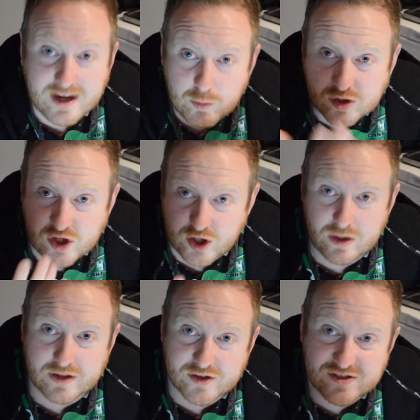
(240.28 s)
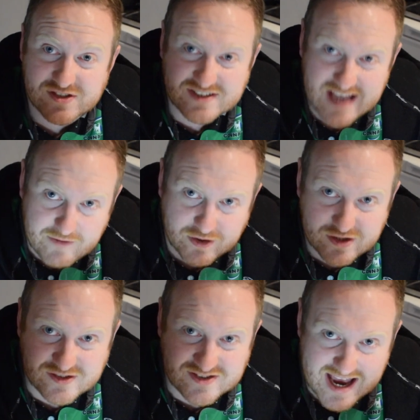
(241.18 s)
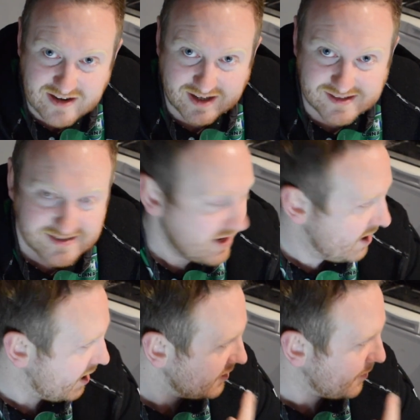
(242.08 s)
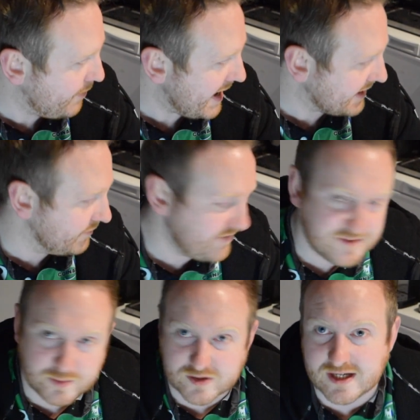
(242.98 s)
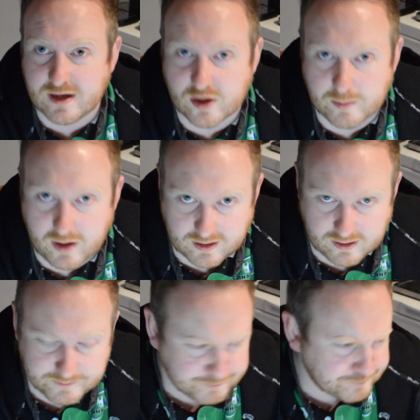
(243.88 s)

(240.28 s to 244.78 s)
it will cool it. There's 7 settings on the back of this particular model